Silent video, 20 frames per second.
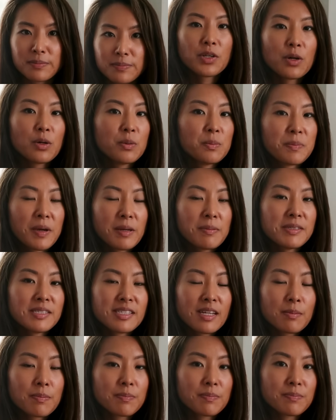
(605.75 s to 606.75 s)
So baby
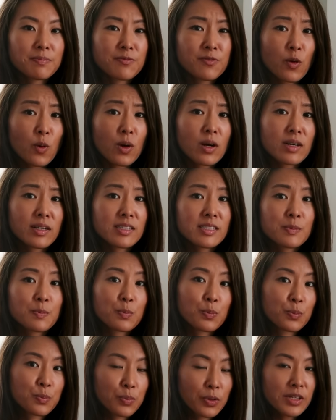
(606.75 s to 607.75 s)
step 4 is
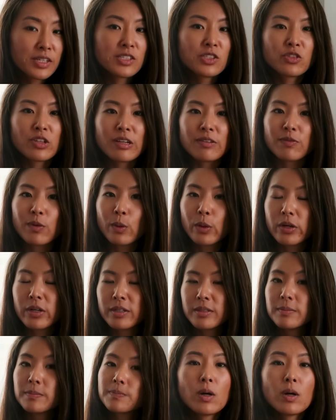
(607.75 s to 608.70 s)
pretty straightforward.